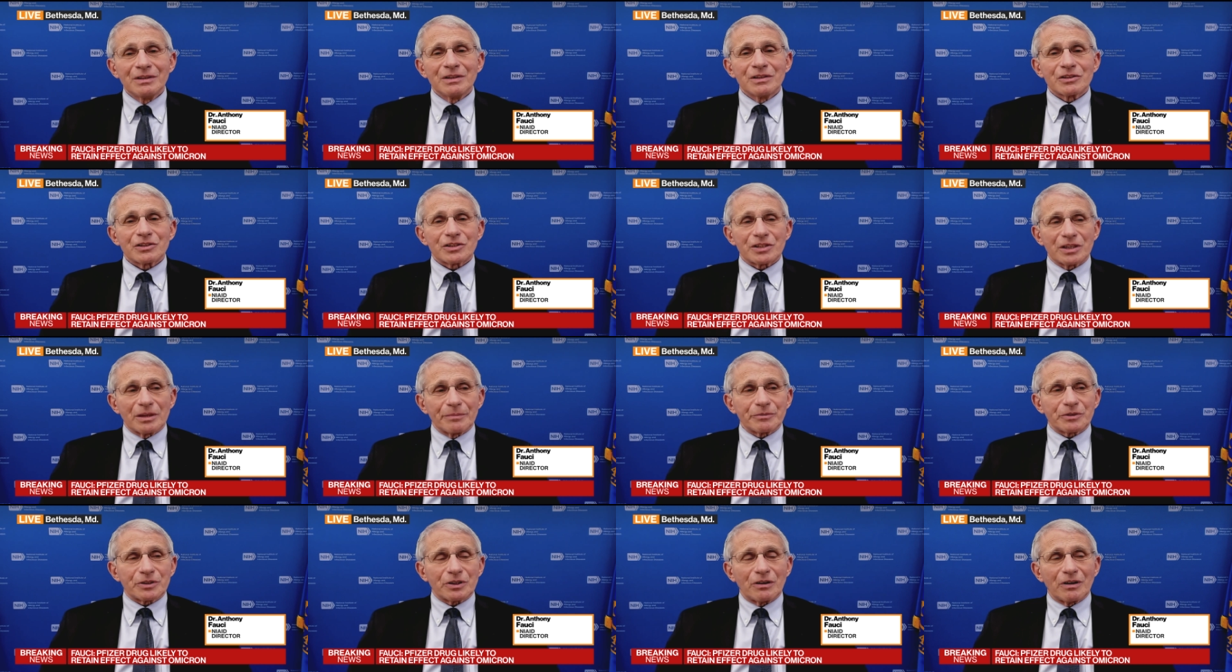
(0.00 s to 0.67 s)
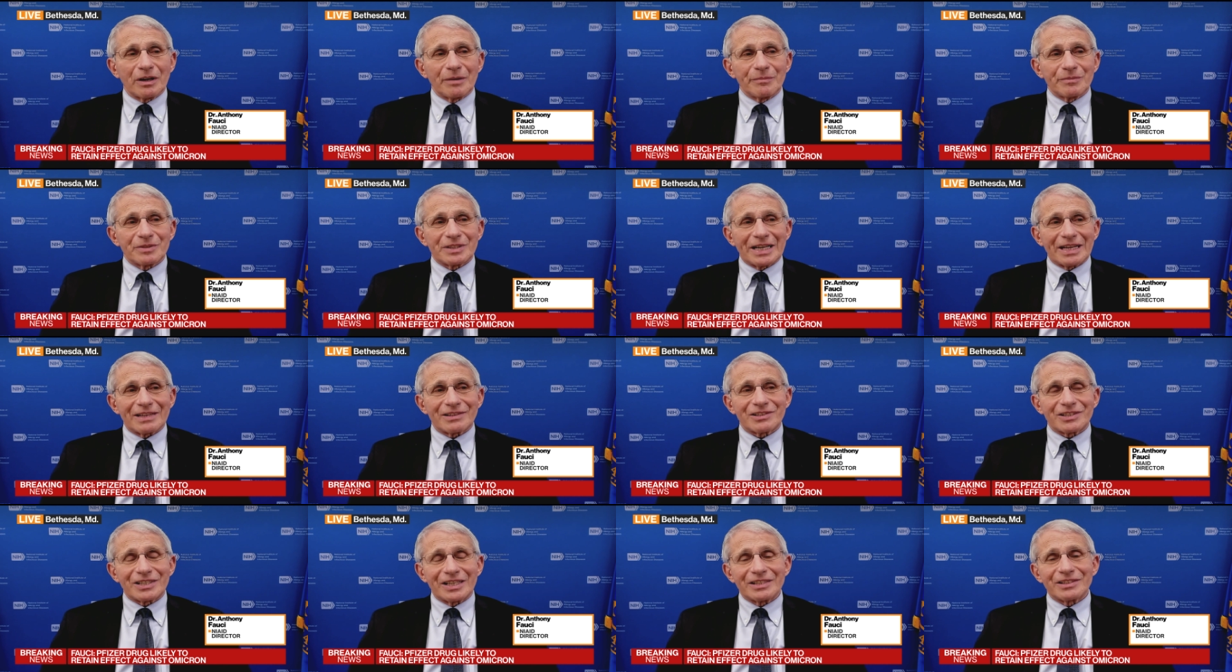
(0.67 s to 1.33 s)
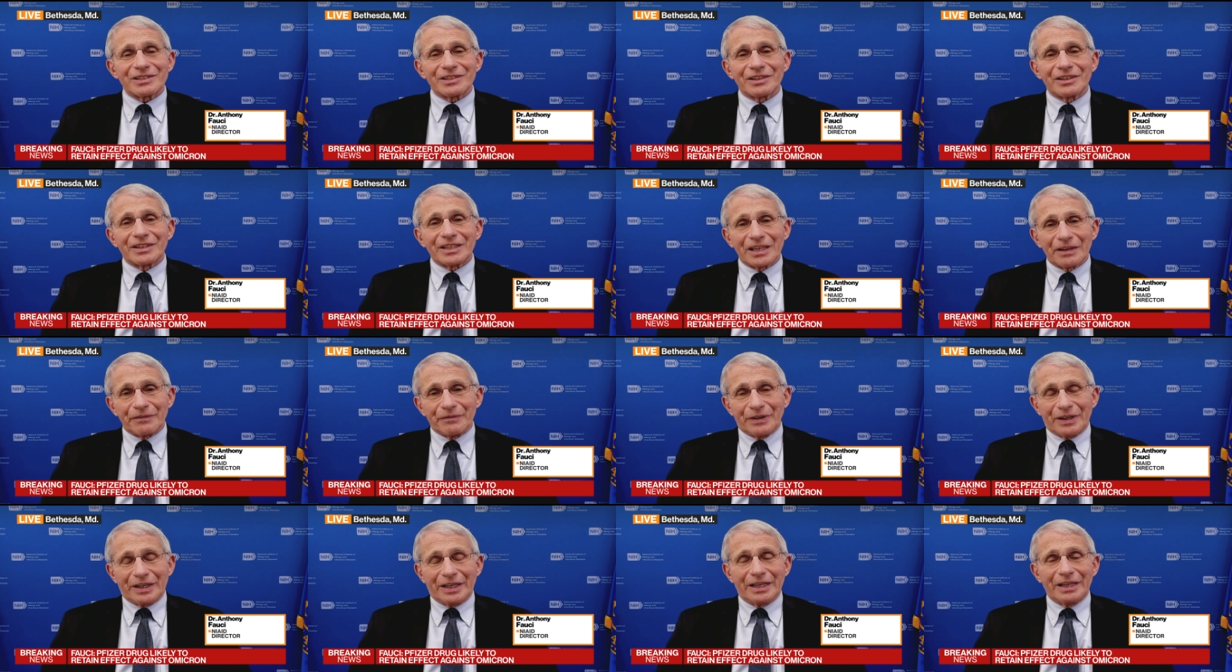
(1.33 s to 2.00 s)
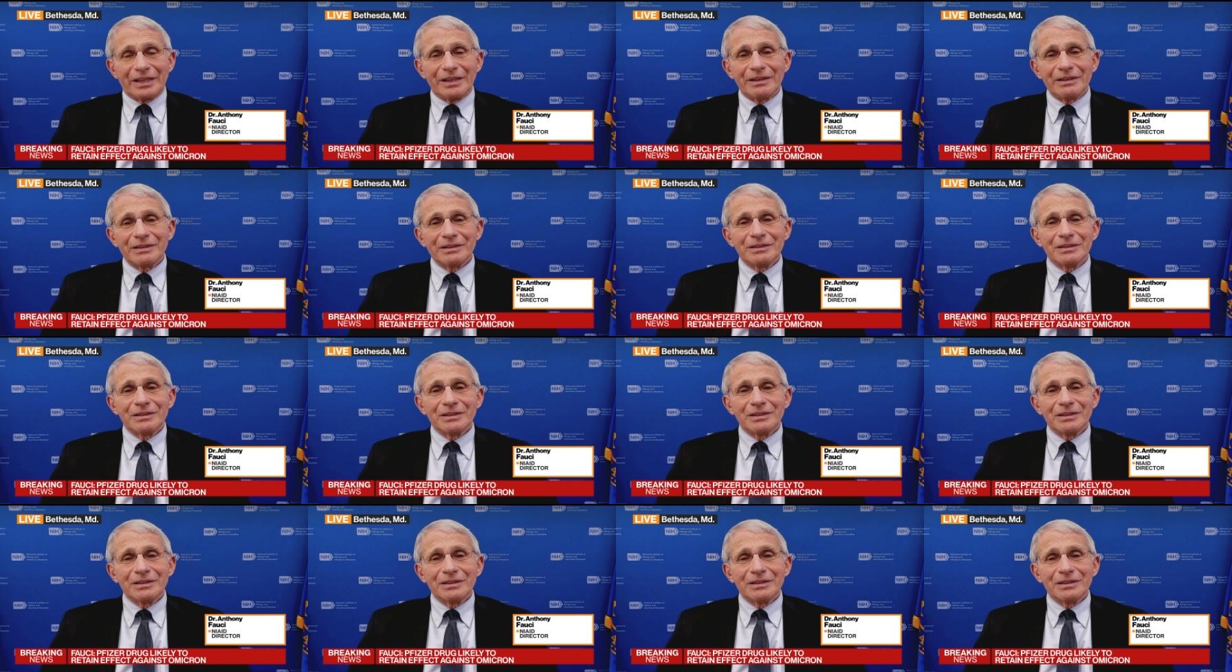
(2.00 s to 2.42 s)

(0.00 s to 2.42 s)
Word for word: Sometimes that sensitivity